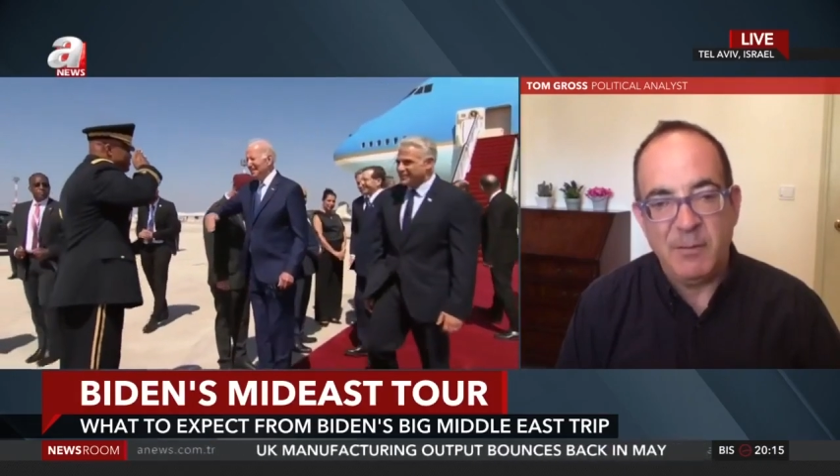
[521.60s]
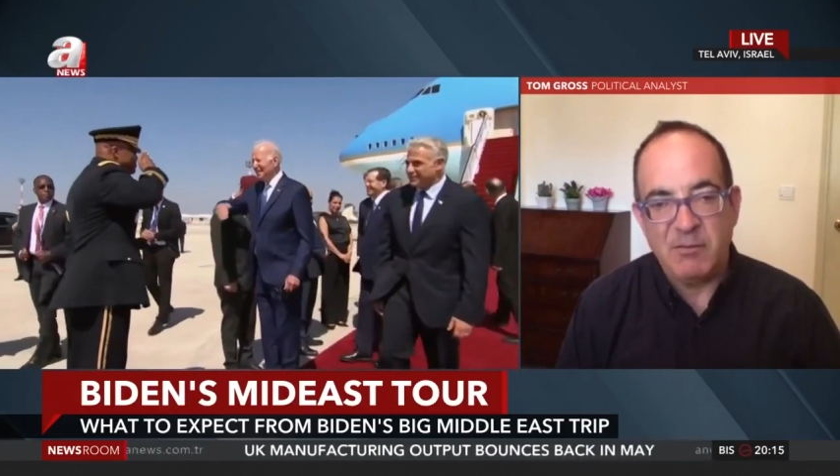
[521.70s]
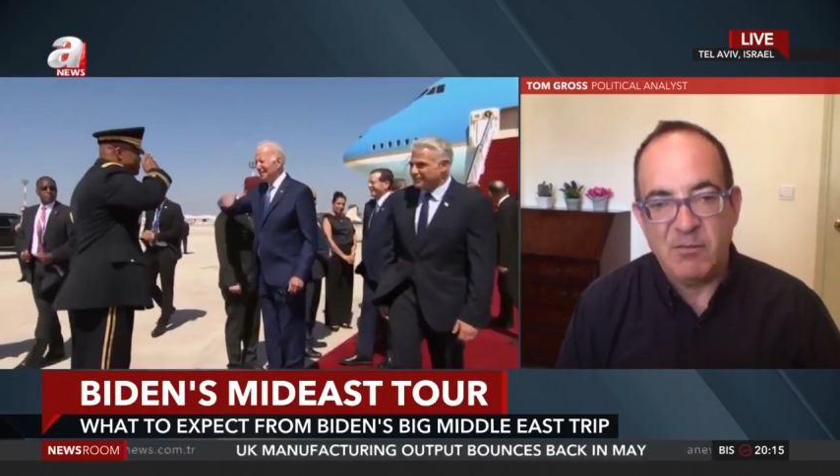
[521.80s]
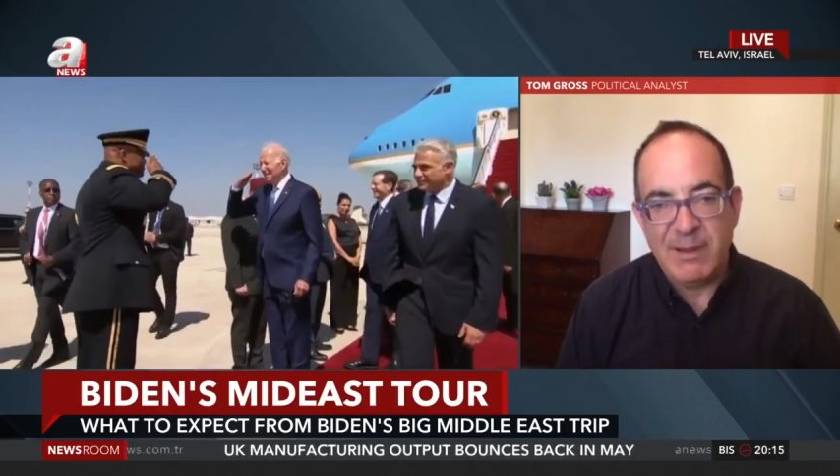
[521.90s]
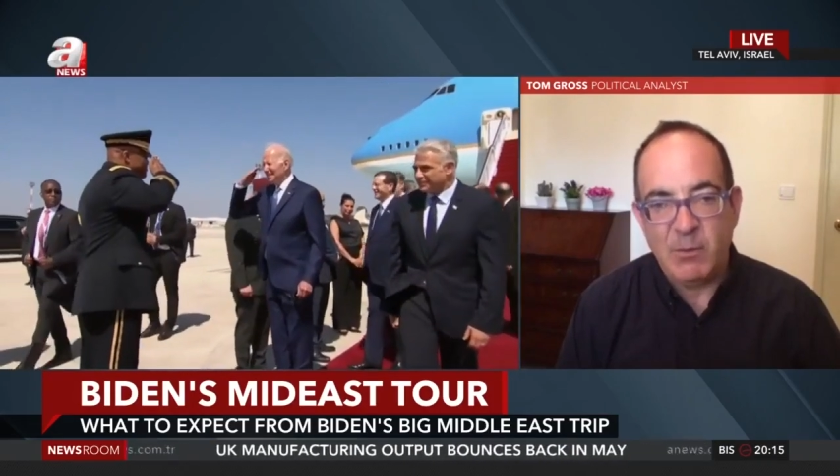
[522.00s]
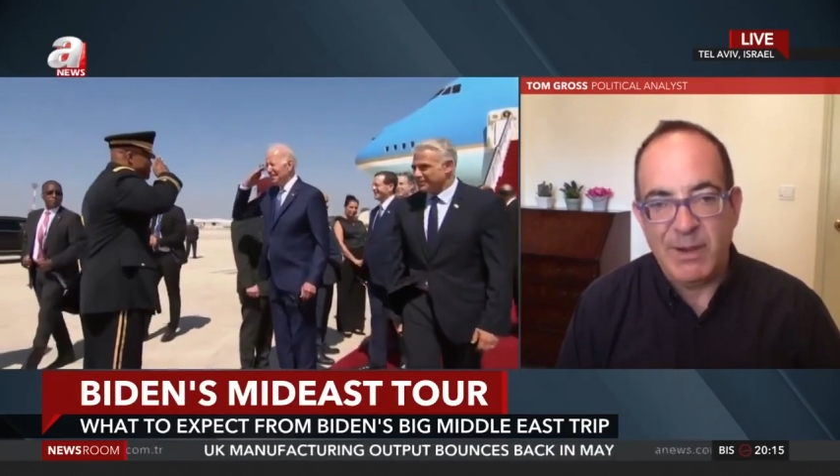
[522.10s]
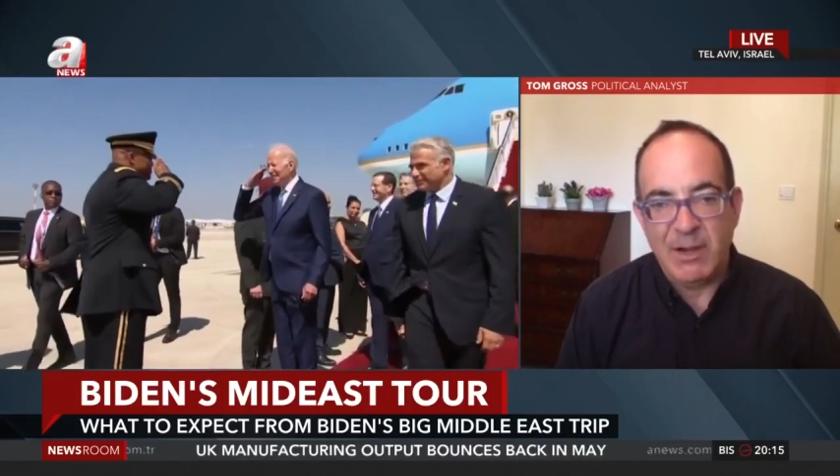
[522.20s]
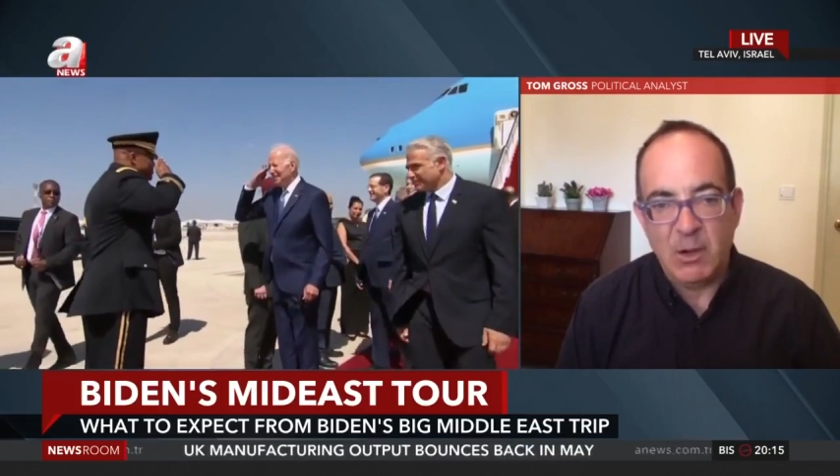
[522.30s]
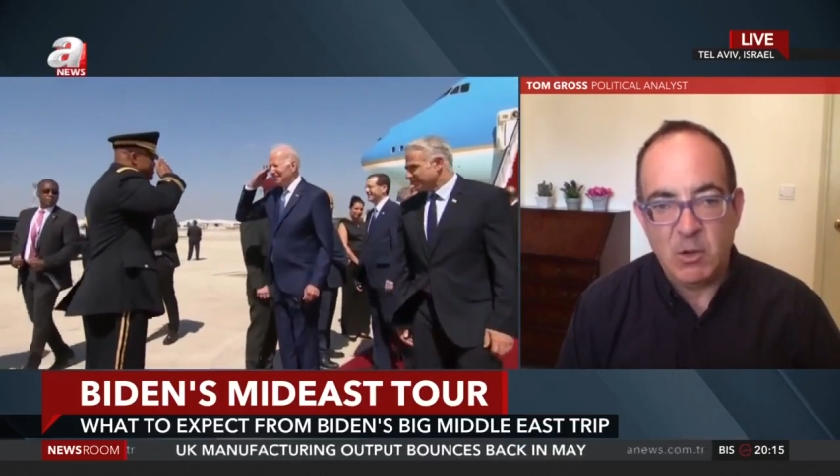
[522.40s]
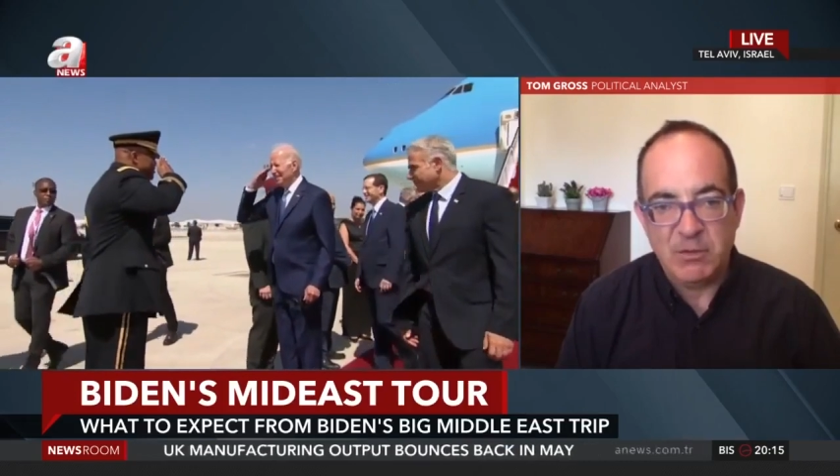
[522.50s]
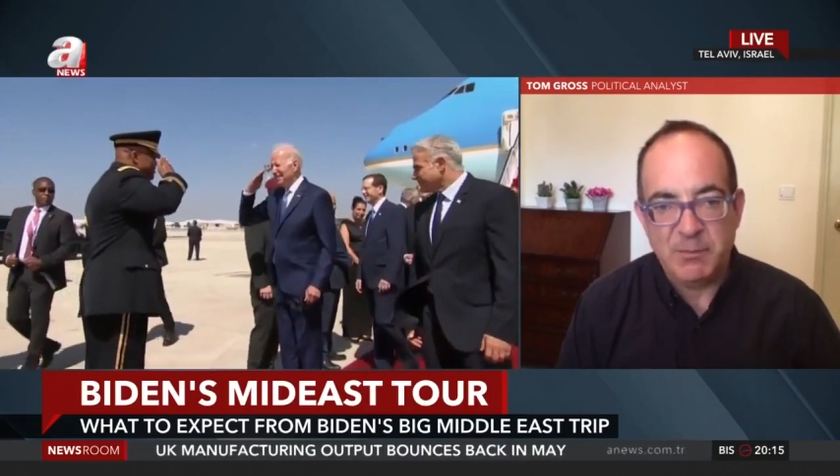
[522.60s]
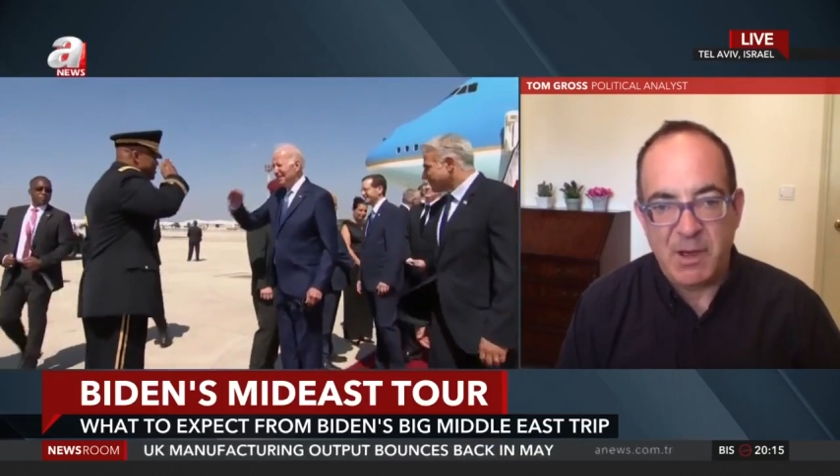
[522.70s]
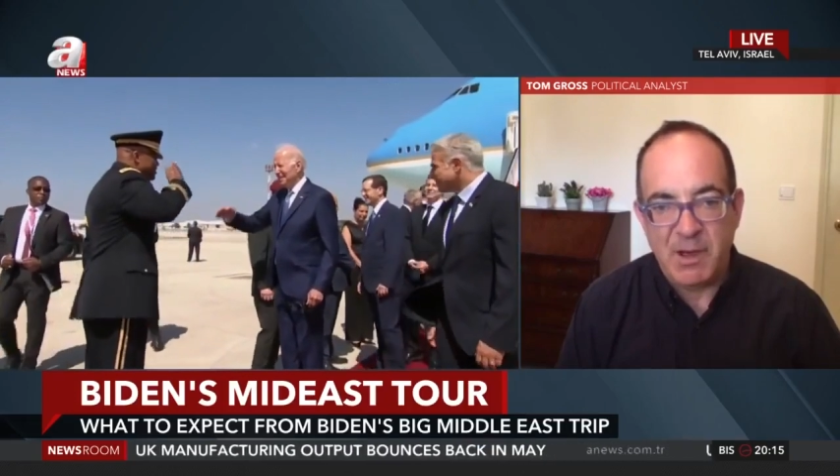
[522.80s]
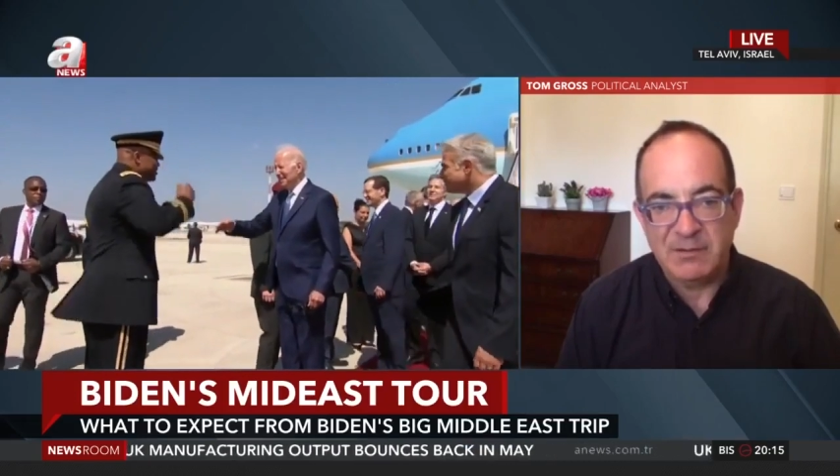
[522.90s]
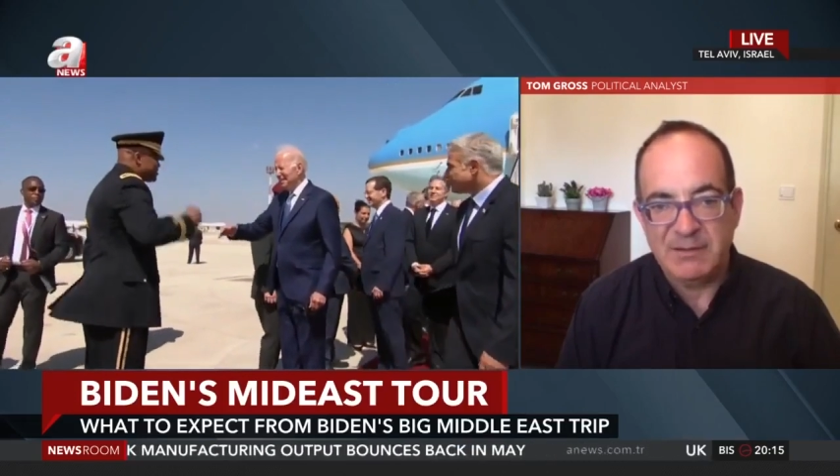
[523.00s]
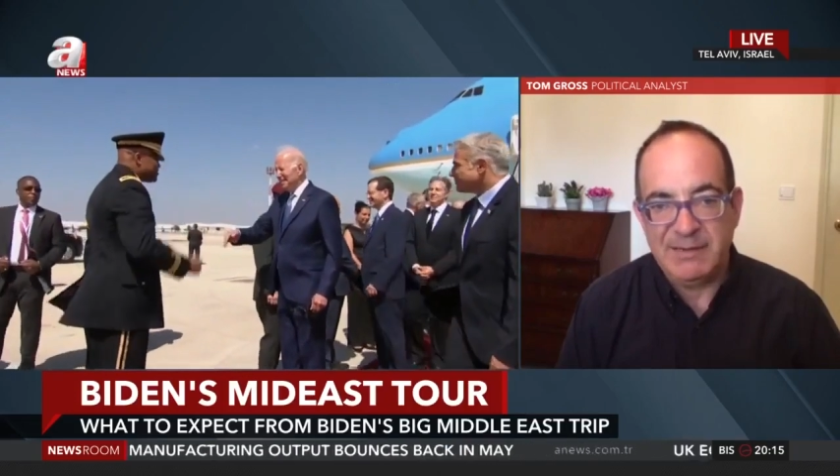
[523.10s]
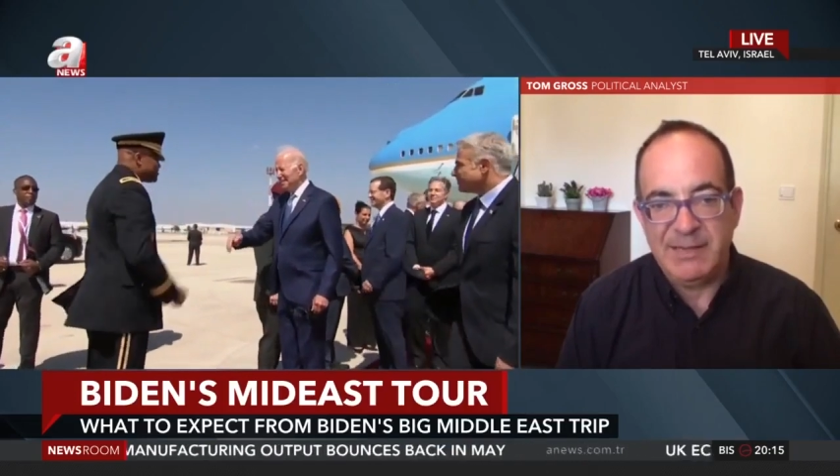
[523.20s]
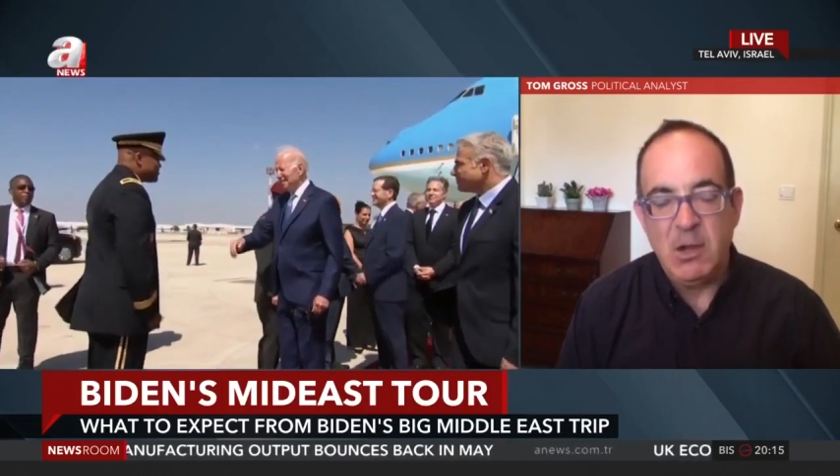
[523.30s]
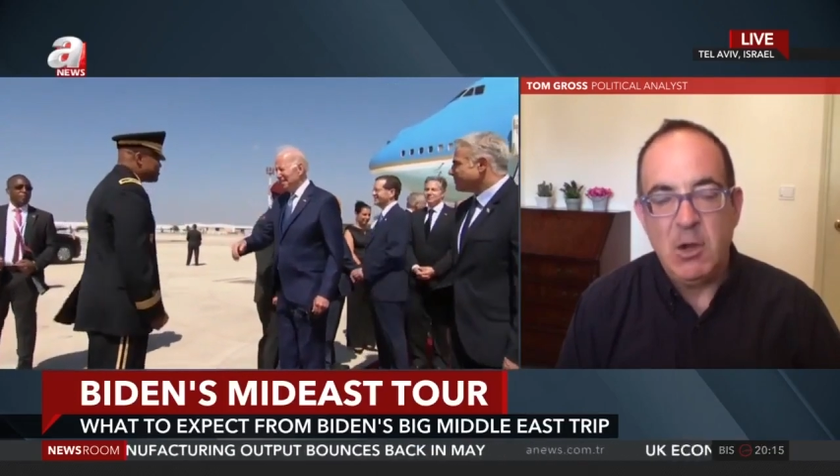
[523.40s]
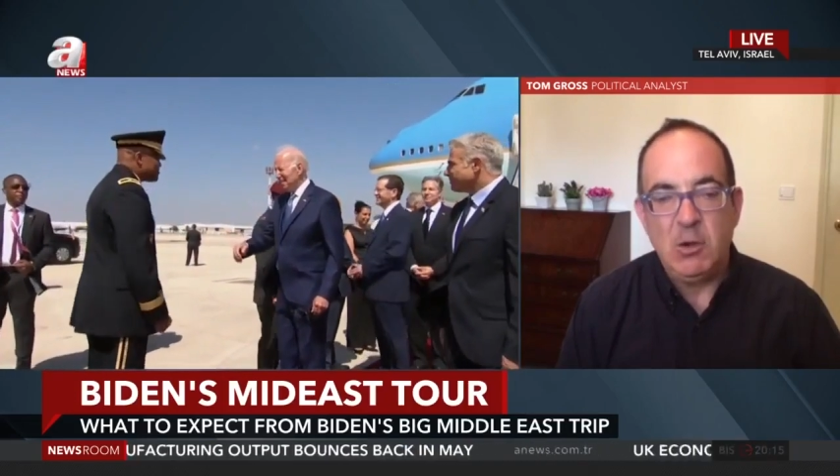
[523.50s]
from the right-wing Likud
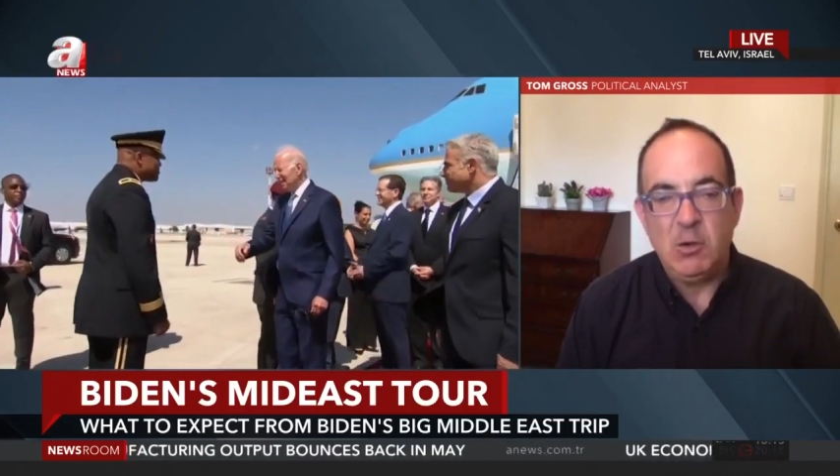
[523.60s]
party,